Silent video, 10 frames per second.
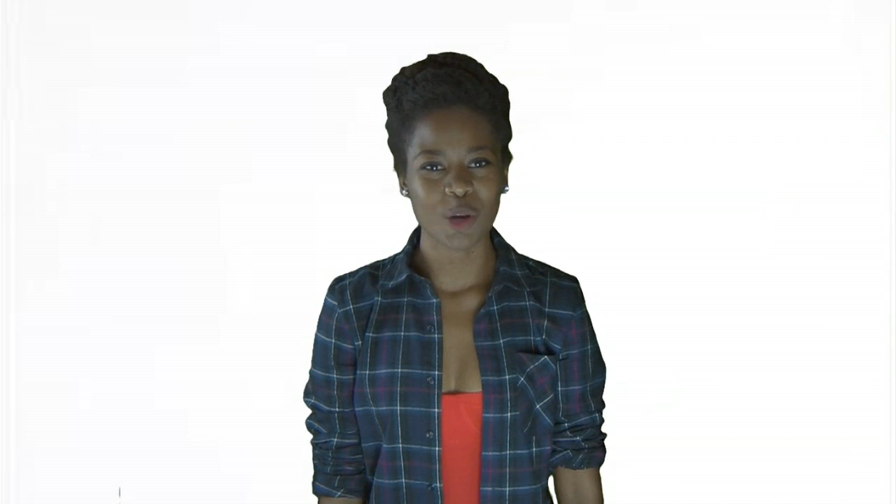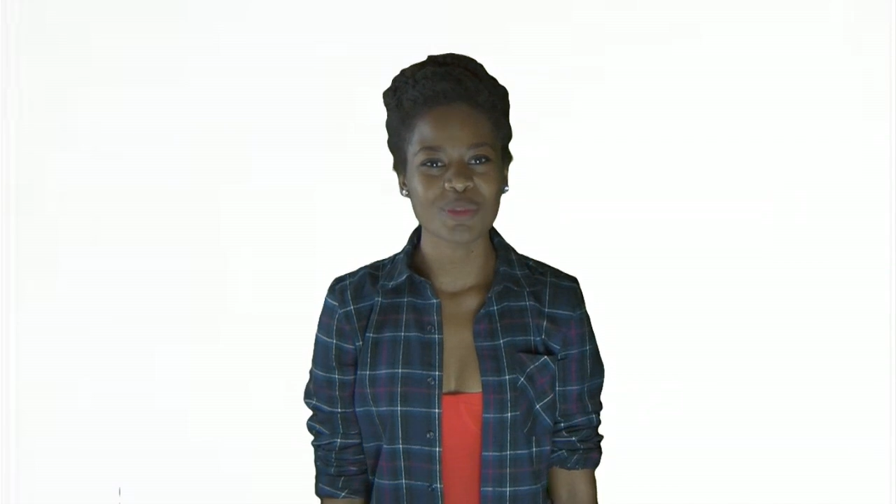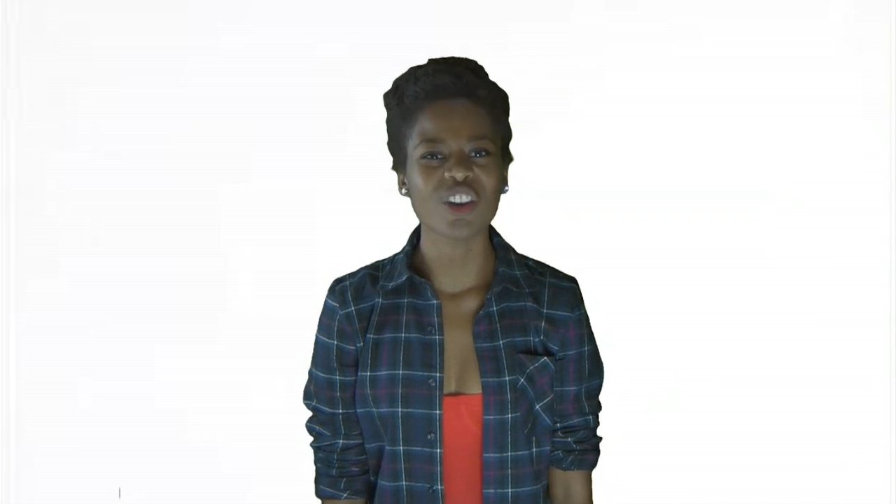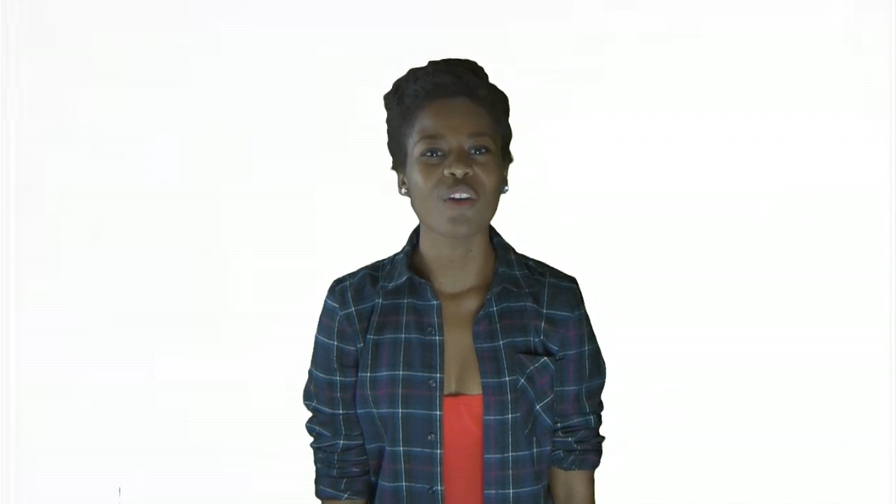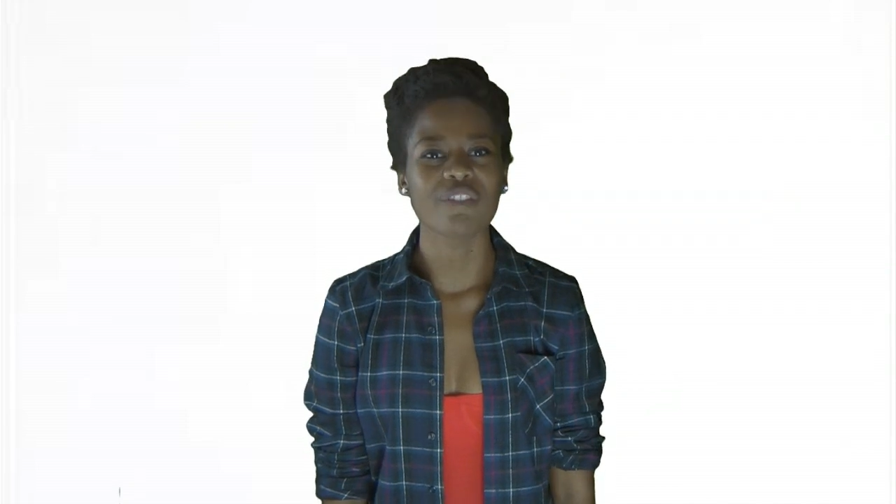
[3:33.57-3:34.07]

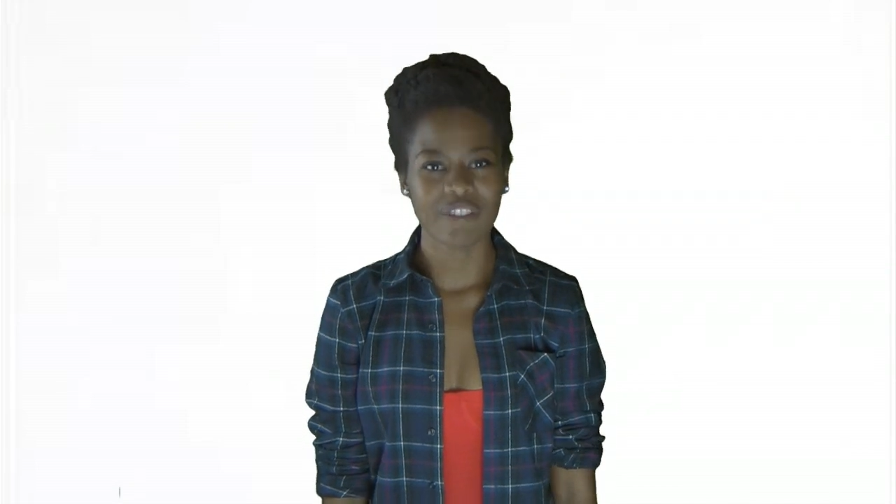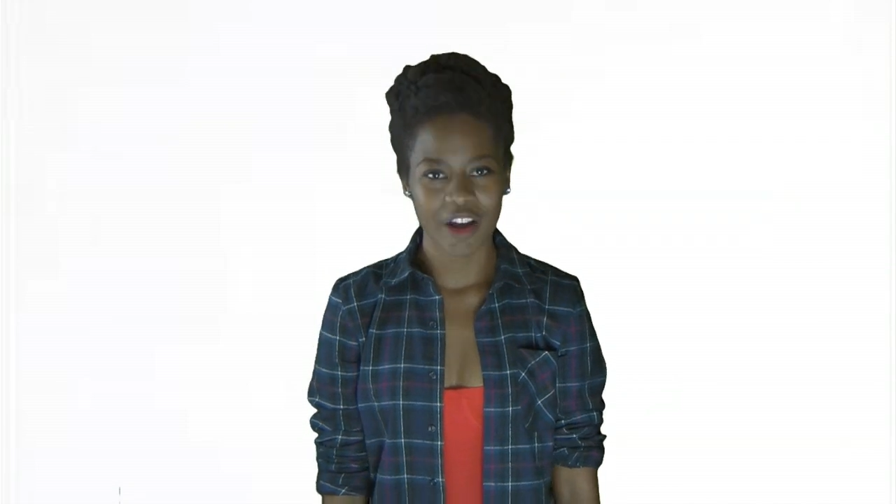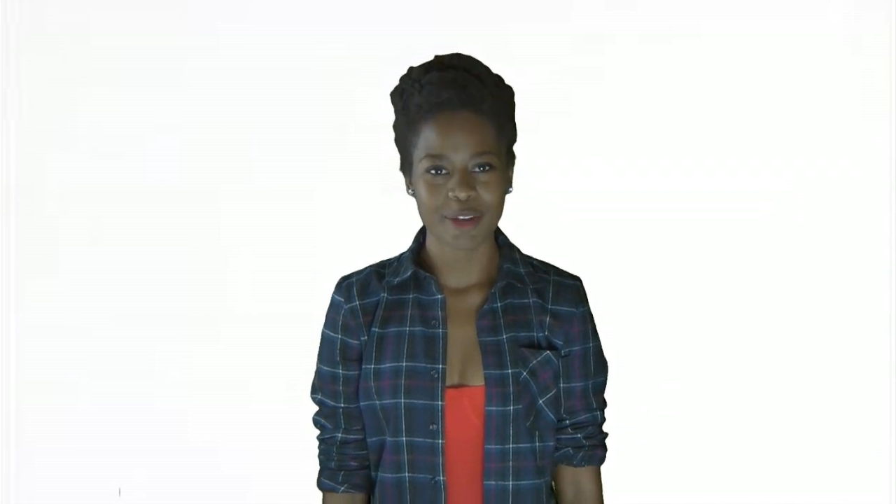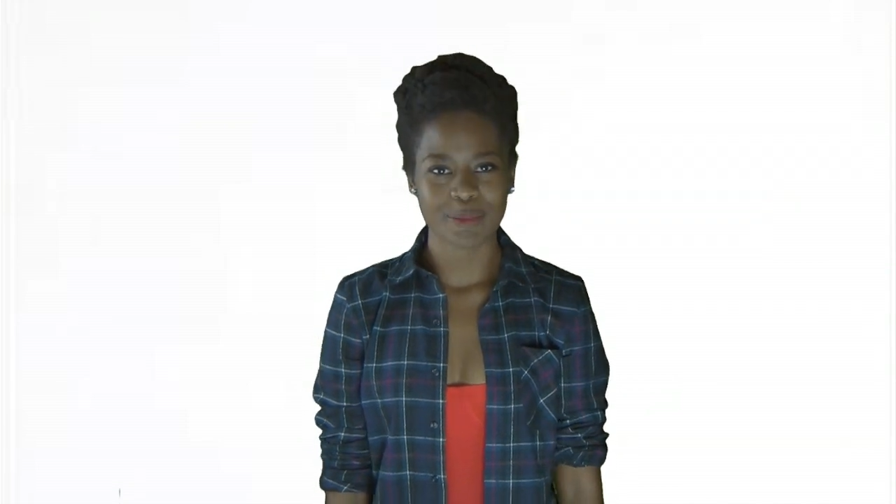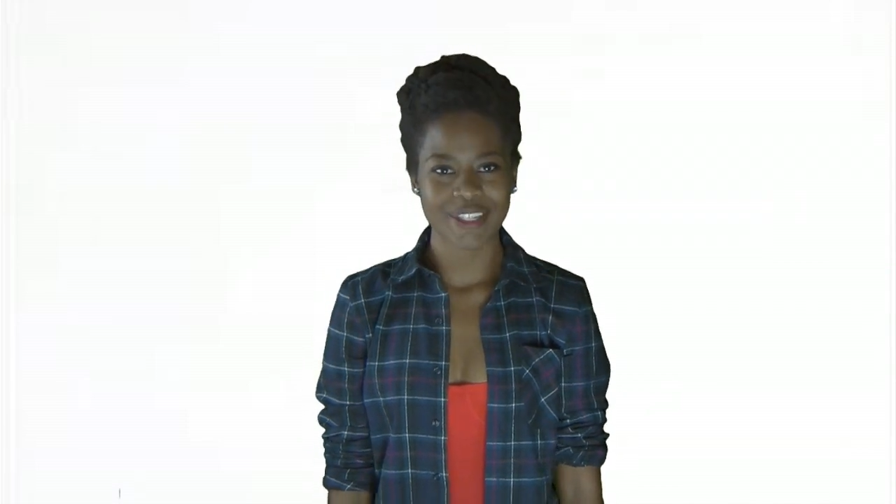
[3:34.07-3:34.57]
Trump to go
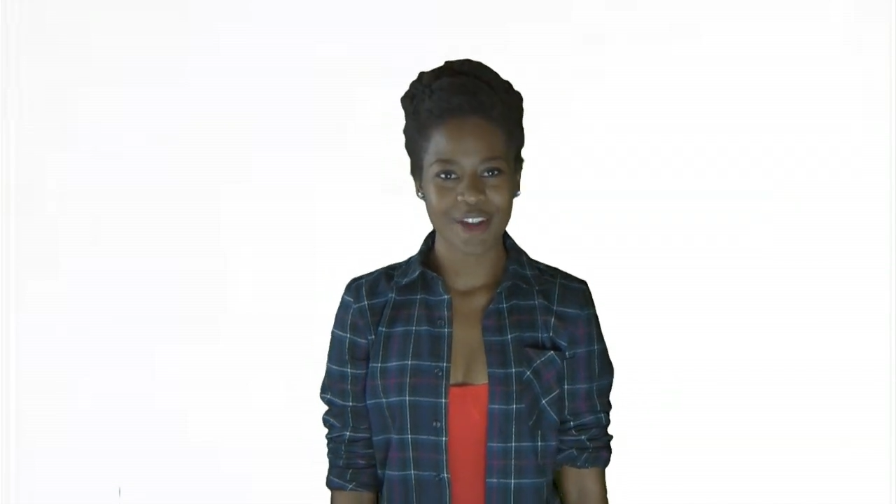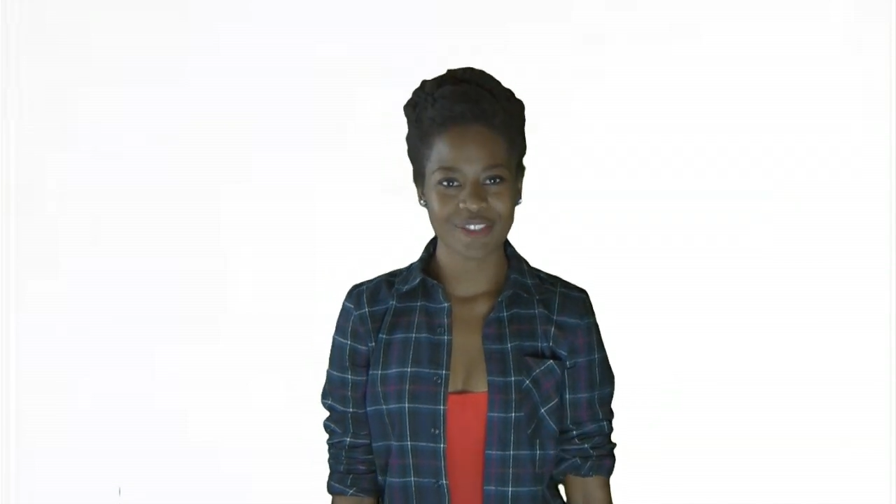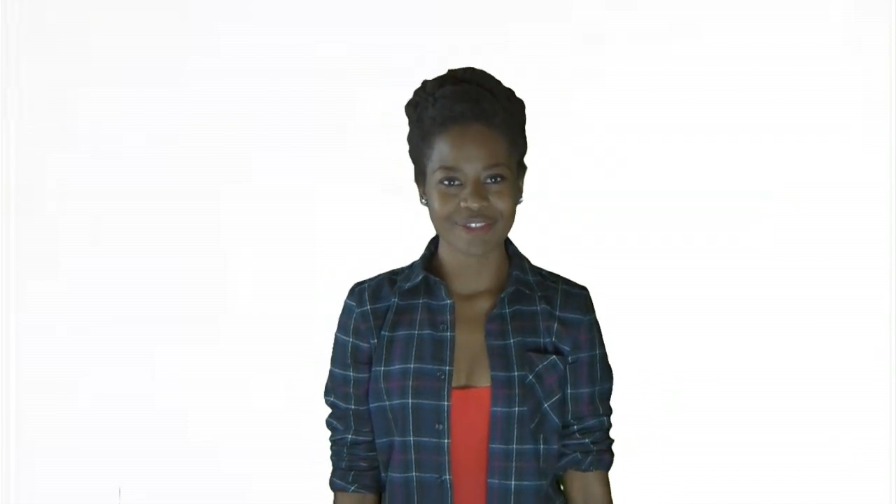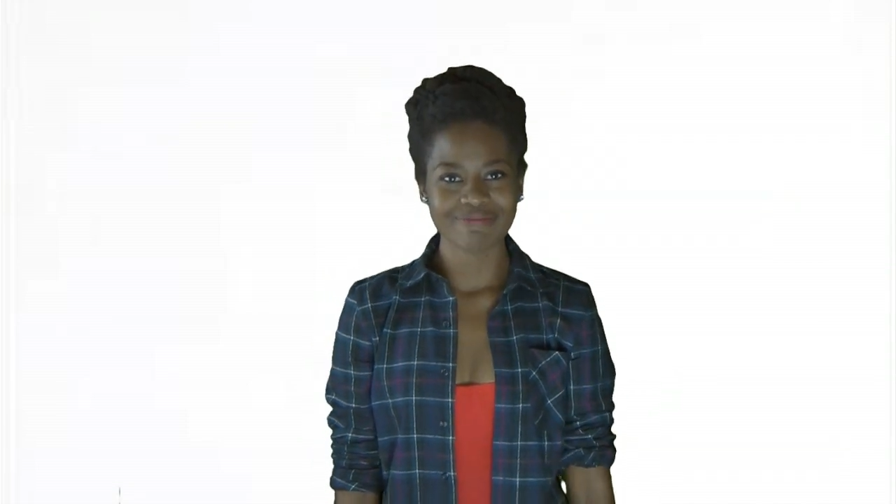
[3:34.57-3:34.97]
f himself.